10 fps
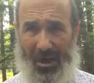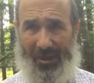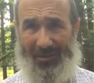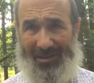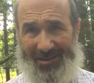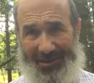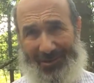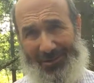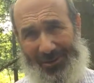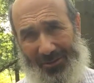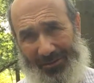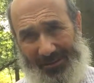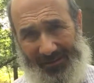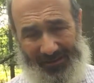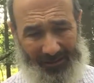I'm scared to go
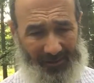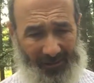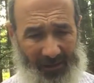into a tunnel,